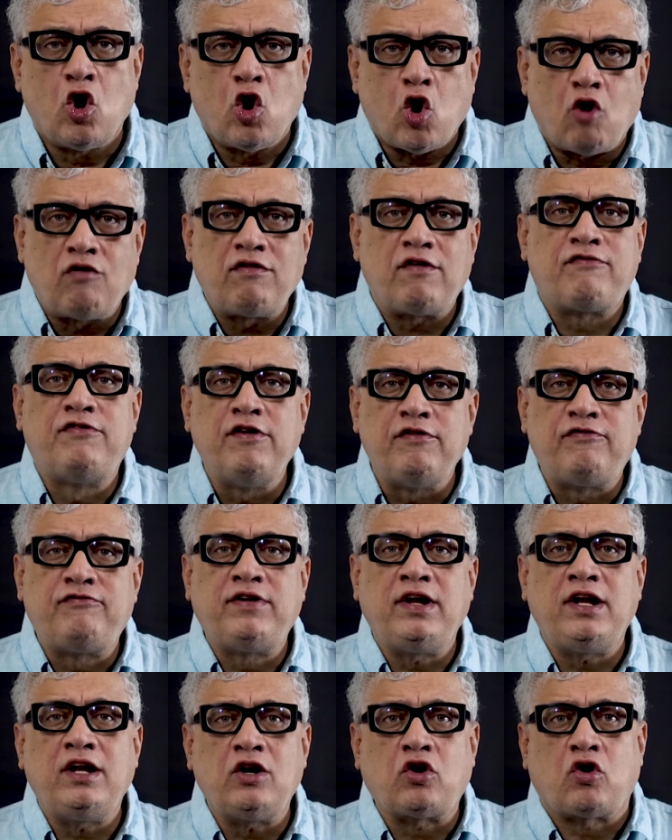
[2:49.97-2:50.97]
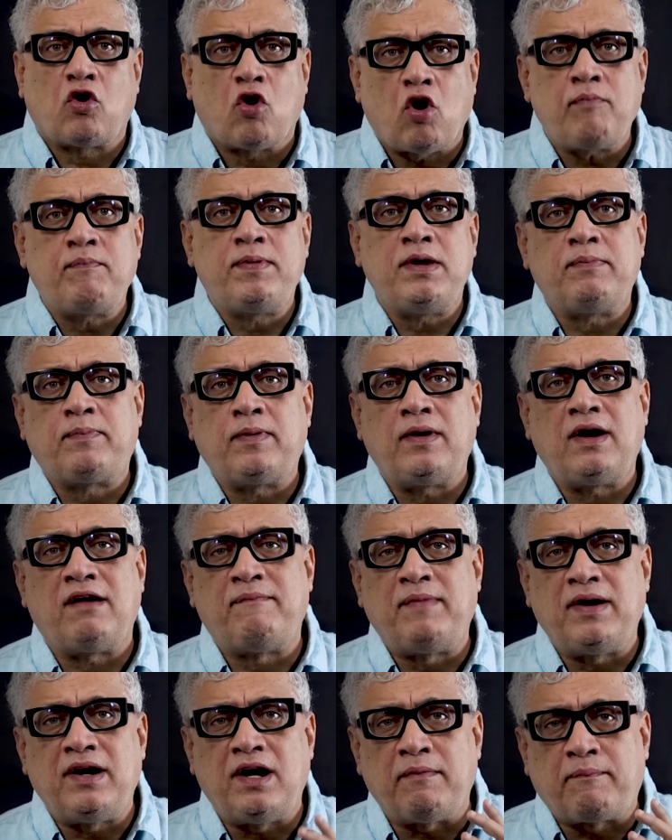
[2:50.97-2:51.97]
Over 15 crore people
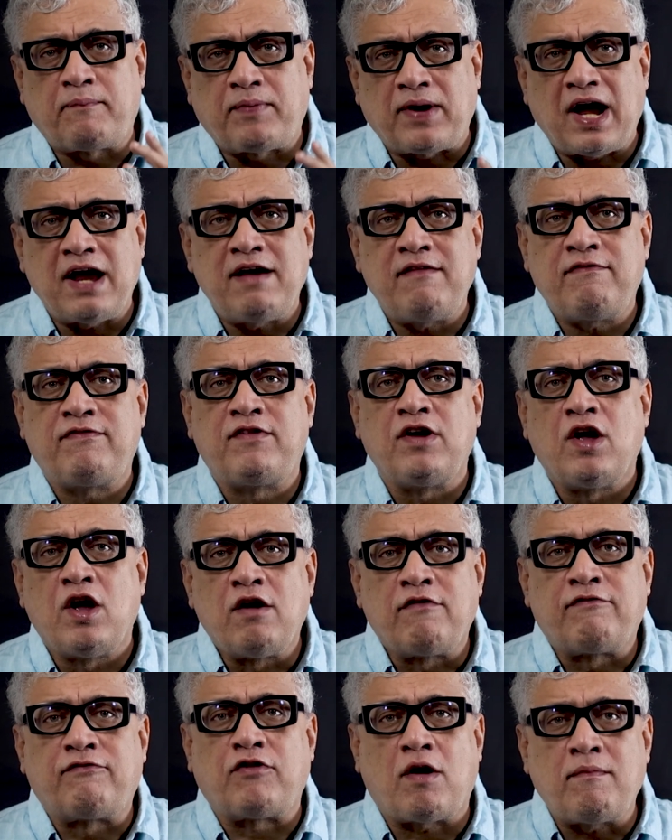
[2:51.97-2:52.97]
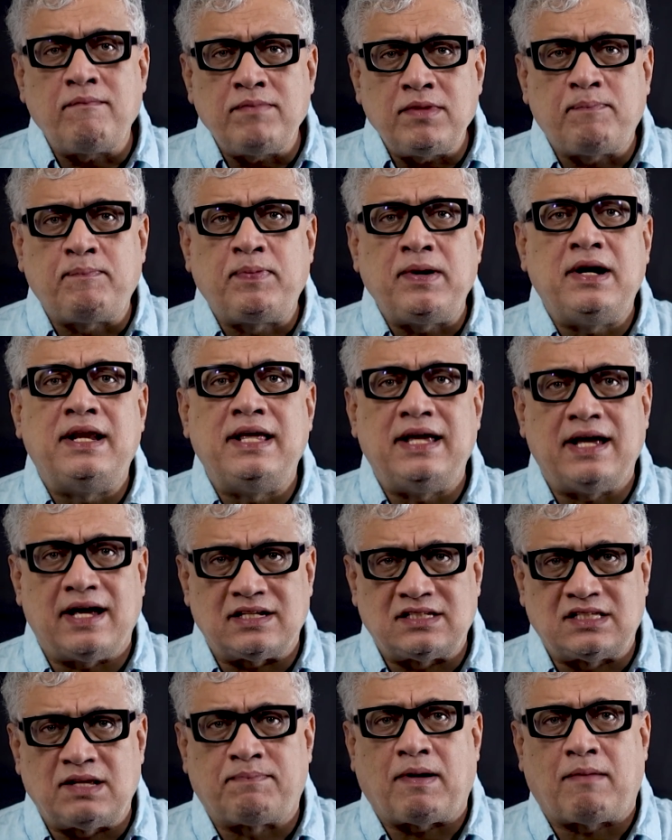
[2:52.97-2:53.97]
have been deprived from the
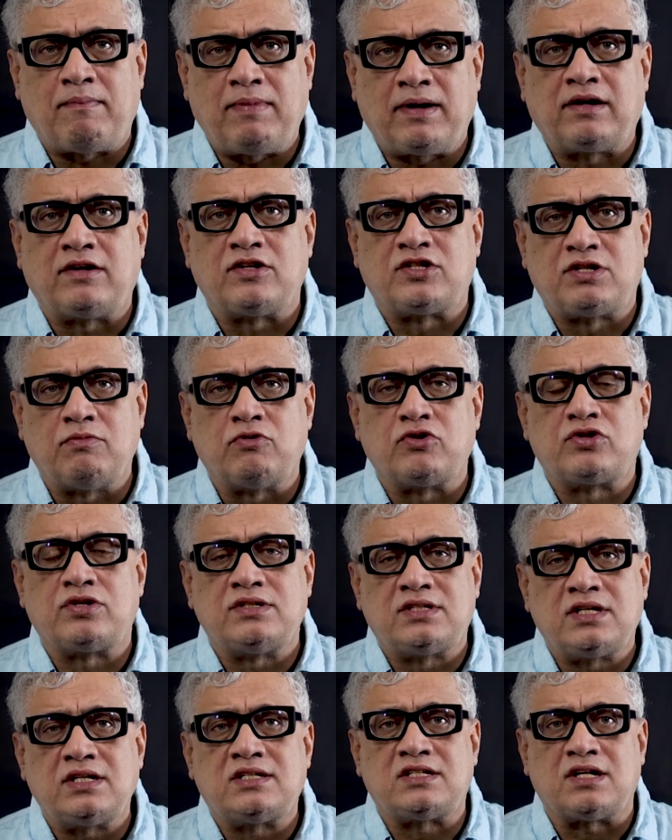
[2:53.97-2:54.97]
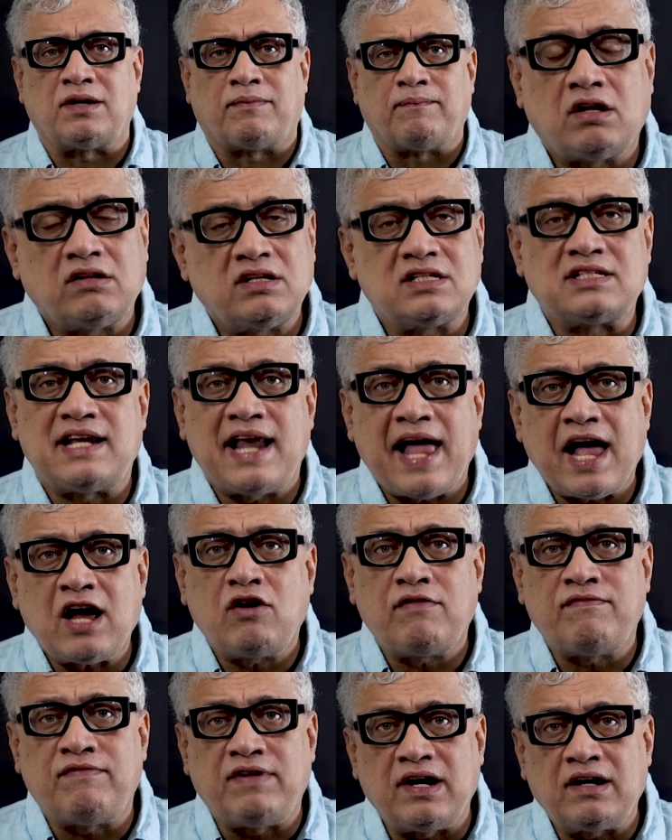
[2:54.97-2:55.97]
PDS, the public distribution system. Now, this lack
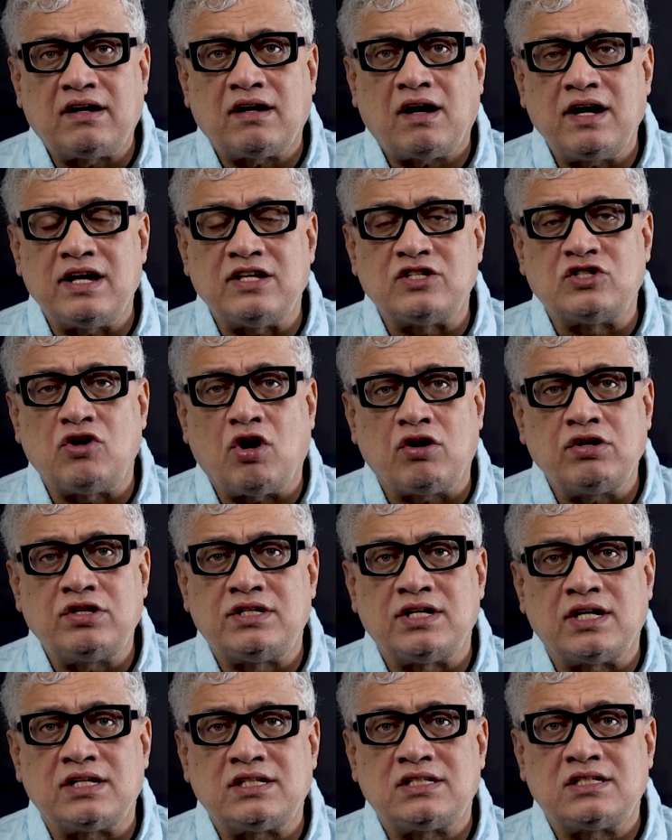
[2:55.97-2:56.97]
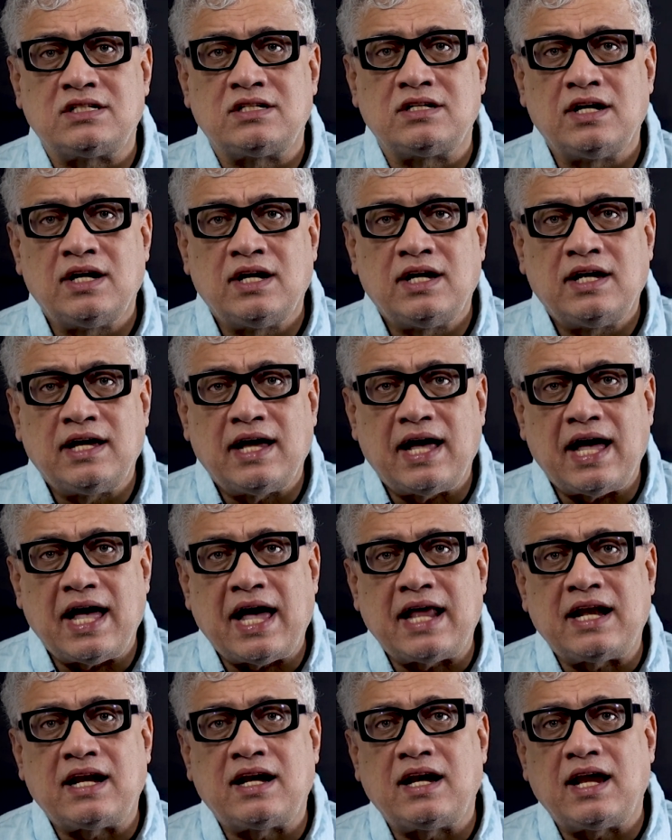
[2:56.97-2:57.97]
of data is not just
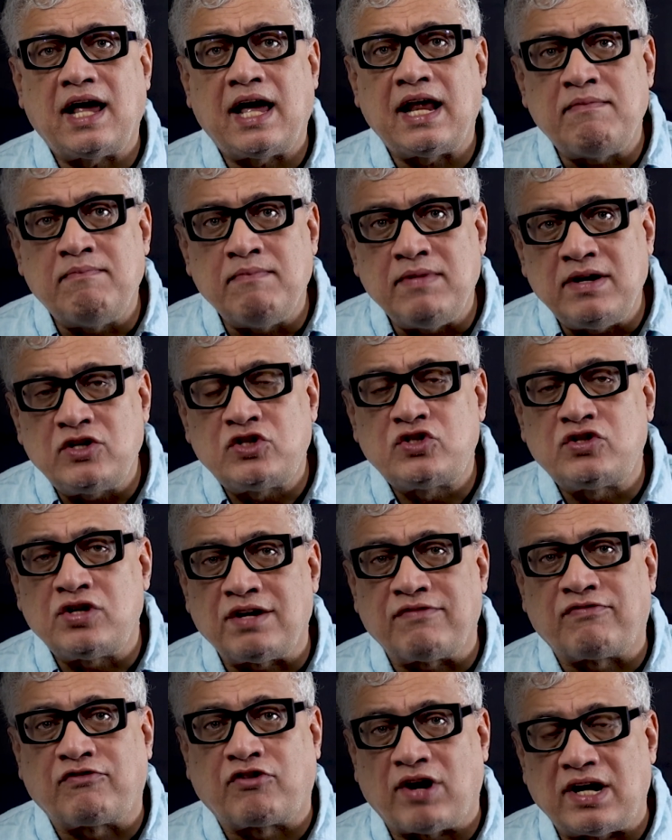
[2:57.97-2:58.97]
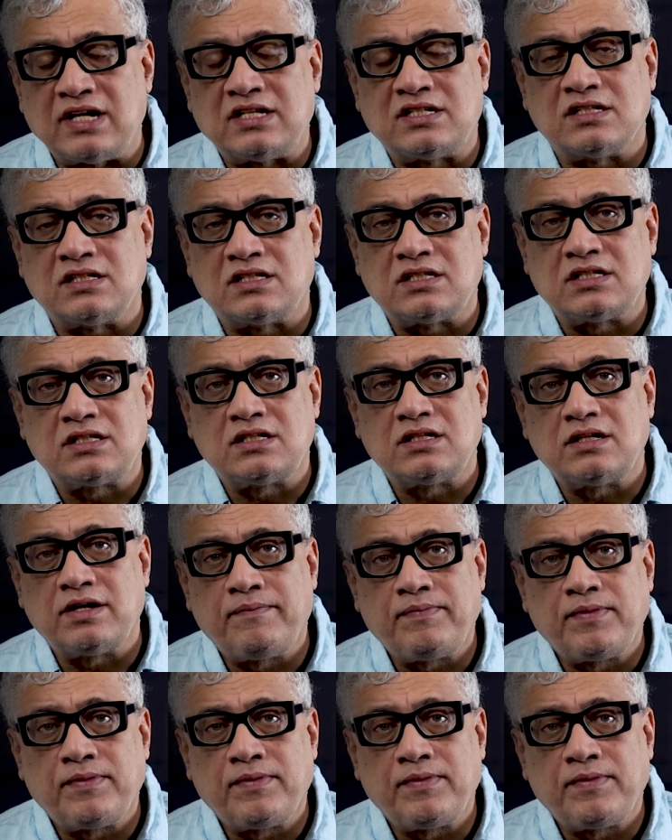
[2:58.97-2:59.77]
an administrative crisis.